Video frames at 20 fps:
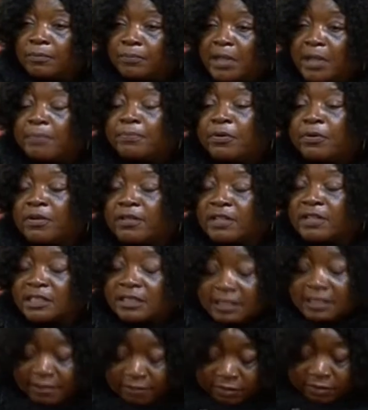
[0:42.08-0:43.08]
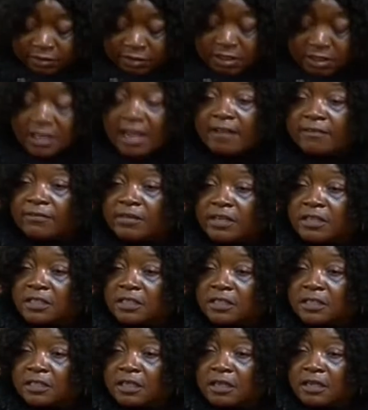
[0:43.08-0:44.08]
People in the civil
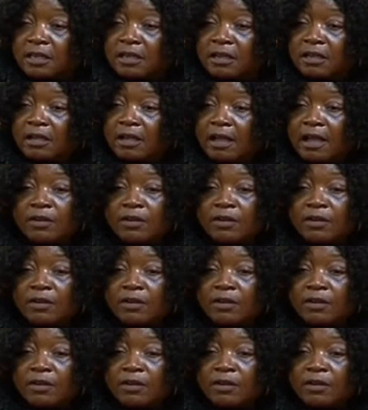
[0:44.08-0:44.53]
service